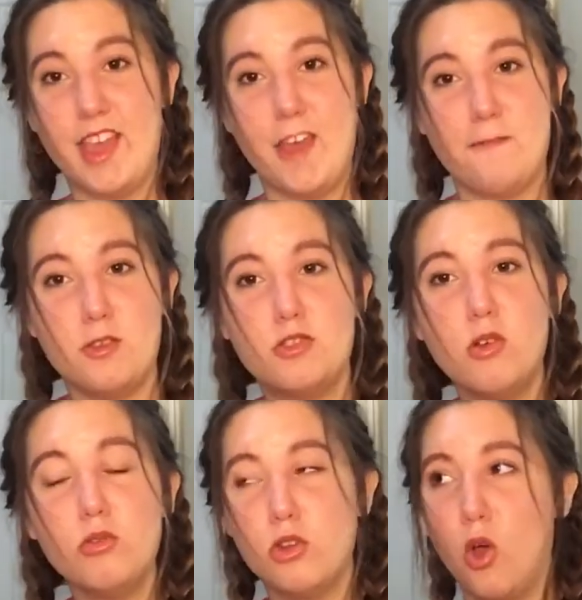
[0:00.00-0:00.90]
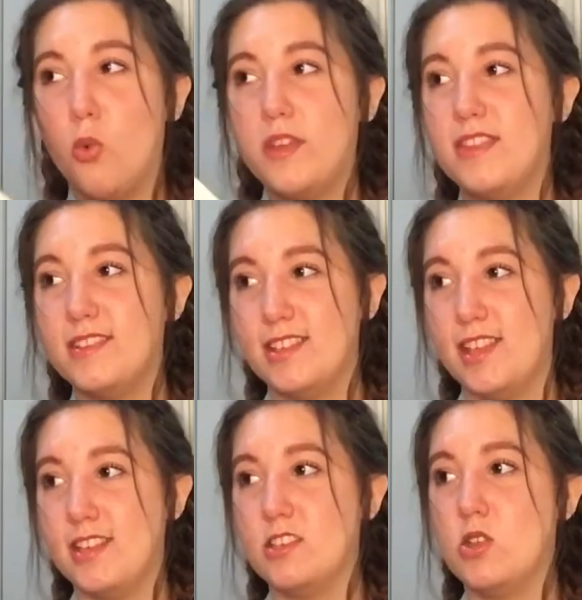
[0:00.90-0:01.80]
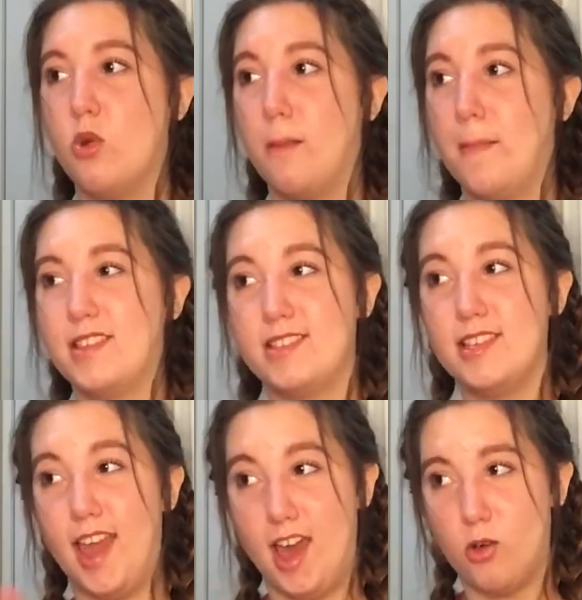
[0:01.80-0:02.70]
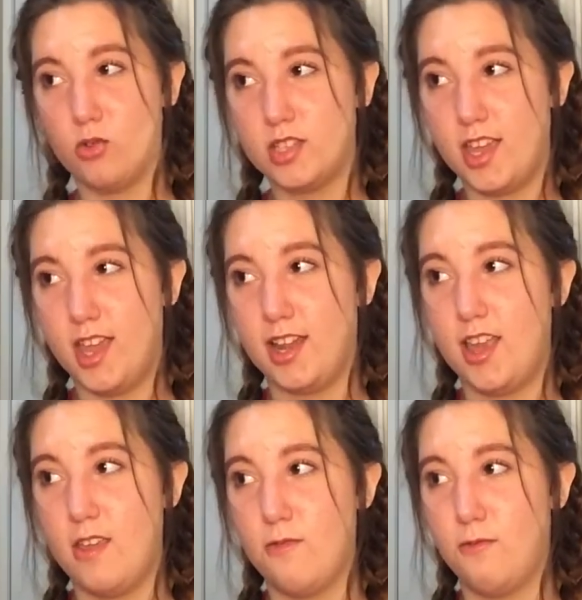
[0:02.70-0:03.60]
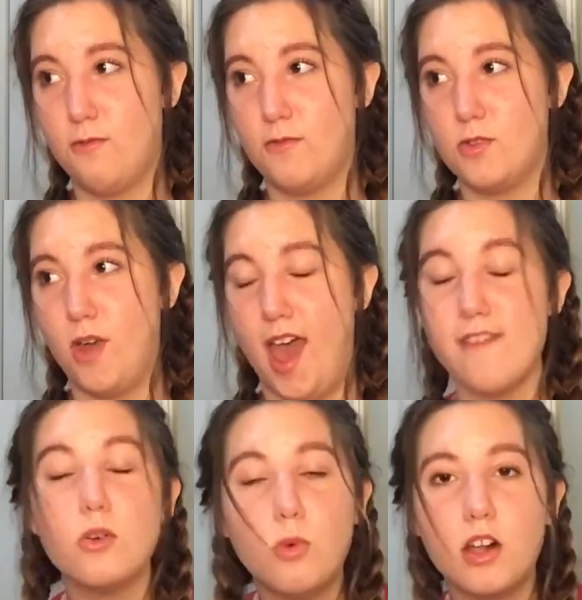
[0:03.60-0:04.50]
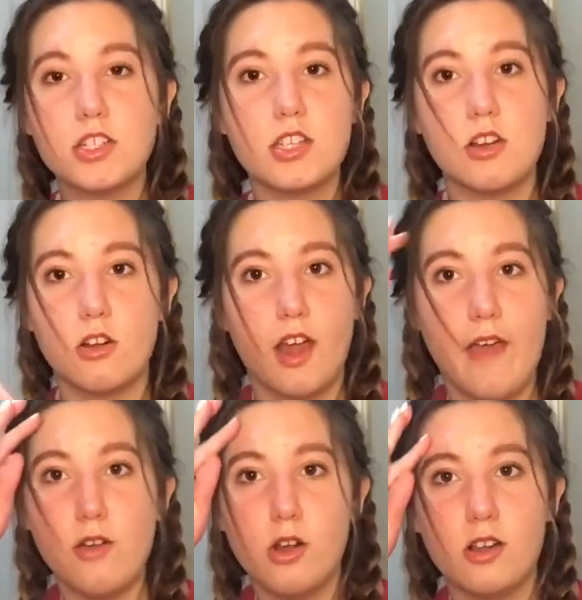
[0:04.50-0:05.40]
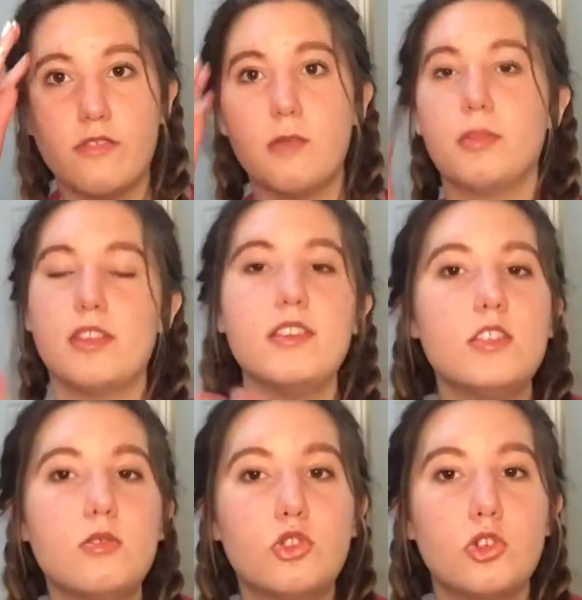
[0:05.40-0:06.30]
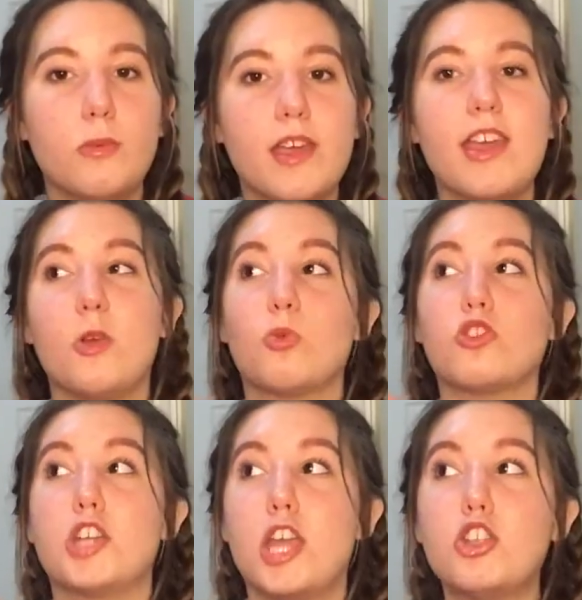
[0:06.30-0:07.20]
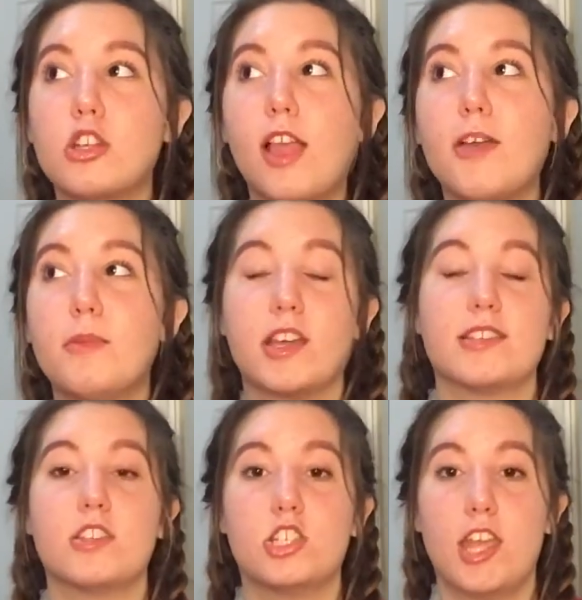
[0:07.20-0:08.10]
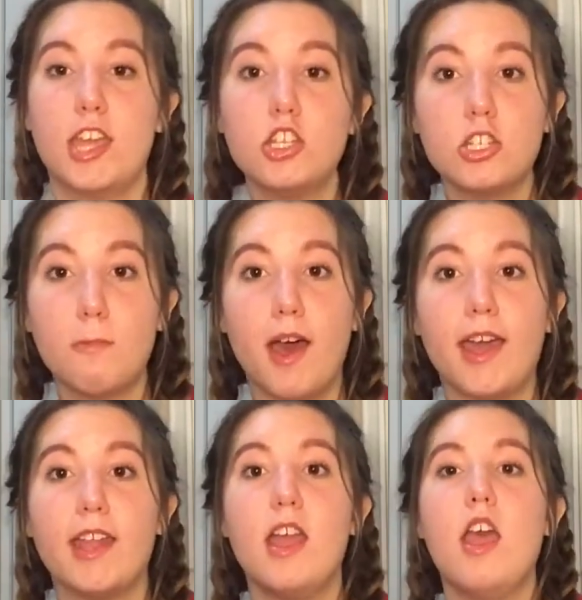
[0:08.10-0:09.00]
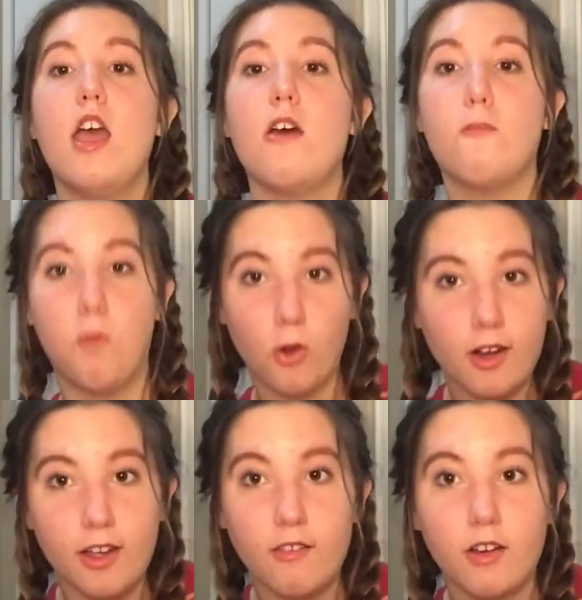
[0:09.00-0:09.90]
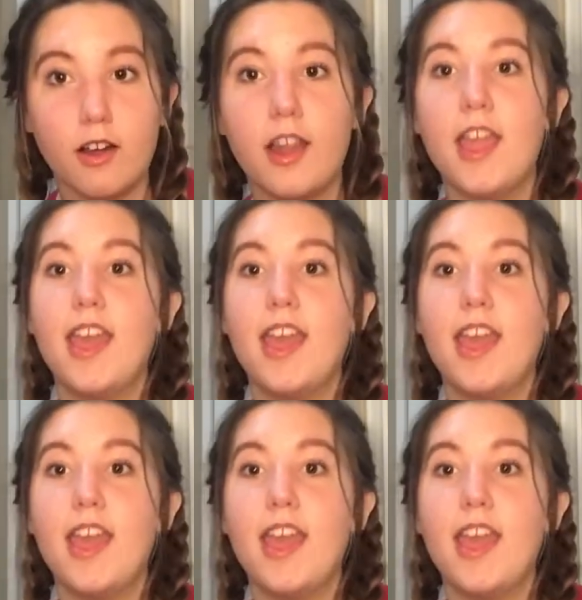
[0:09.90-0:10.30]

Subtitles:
If you don't know what this is, you are missing out, and if you haven't watched it or haven't heard of it, please YouTube it. It will change your life because it changed mine forever.